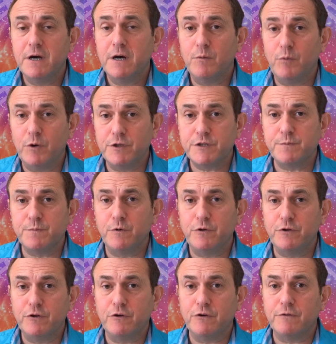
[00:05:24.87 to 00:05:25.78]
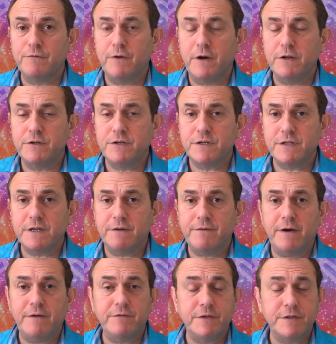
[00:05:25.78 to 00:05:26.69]
And once more, you could find
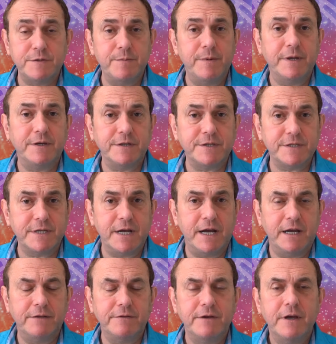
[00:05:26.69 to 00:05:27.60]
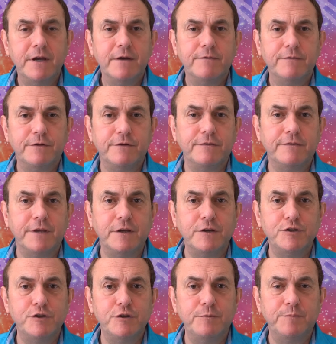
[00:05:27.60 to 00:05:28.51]
yourself having to make a stand for the
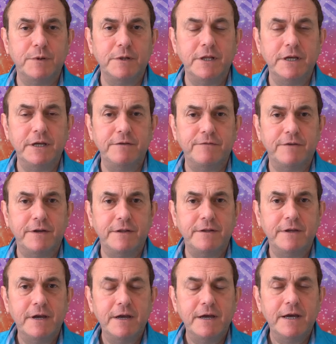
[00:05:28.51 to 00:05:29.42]
things you believe in